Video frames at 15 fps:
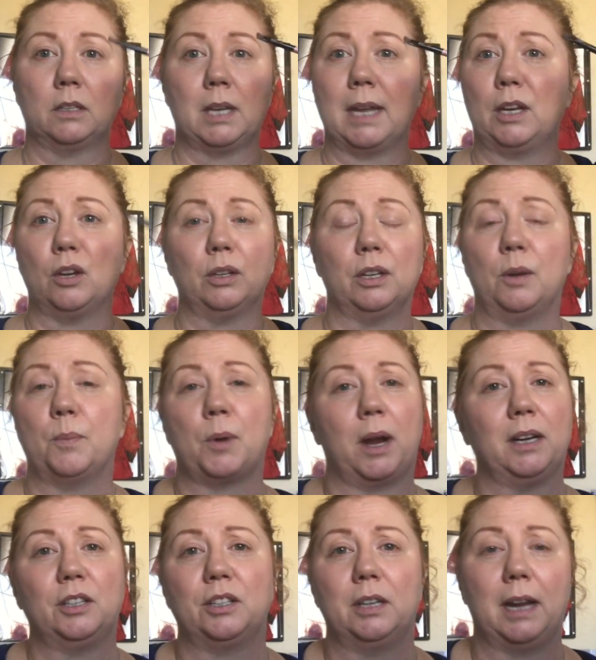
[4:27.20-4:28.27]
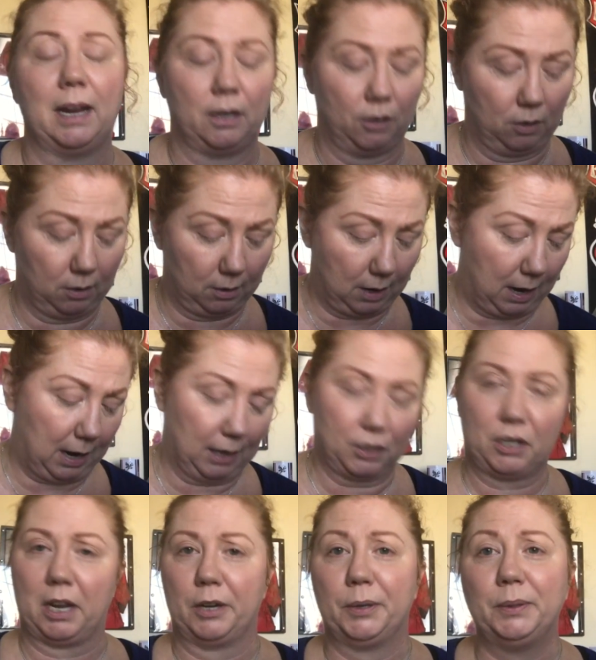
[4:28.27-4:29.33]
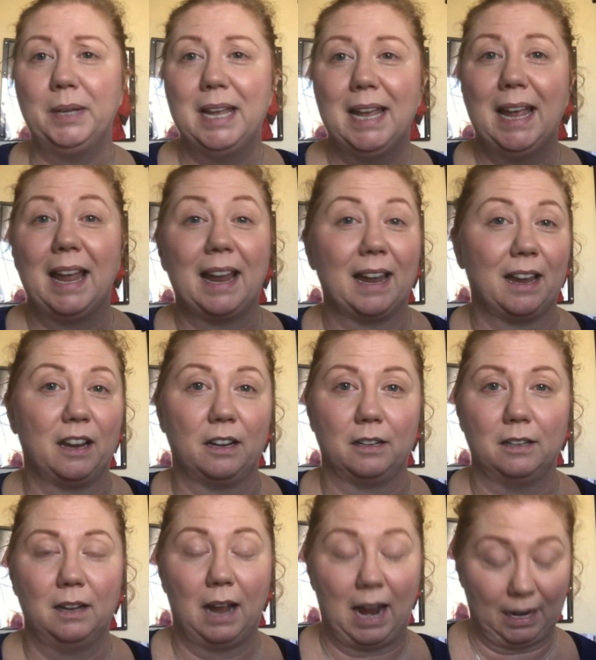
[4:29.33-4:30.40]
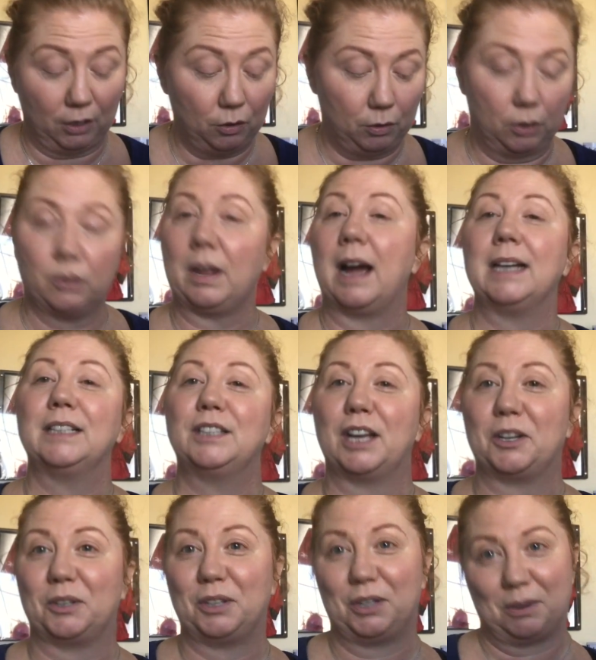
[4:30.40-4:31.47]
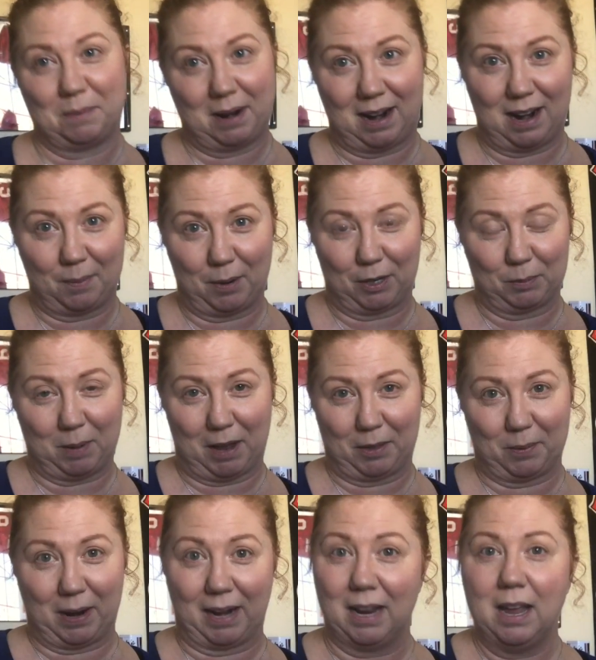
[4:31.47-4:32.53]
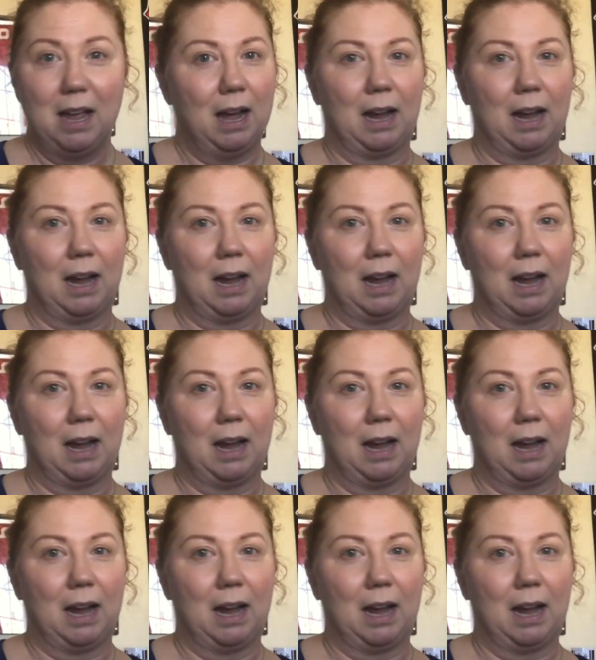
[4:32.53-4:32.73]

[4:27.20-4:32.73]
take your little brush and your eyeshadow, and I do use eyeshadow to do my eyebrows, by the way.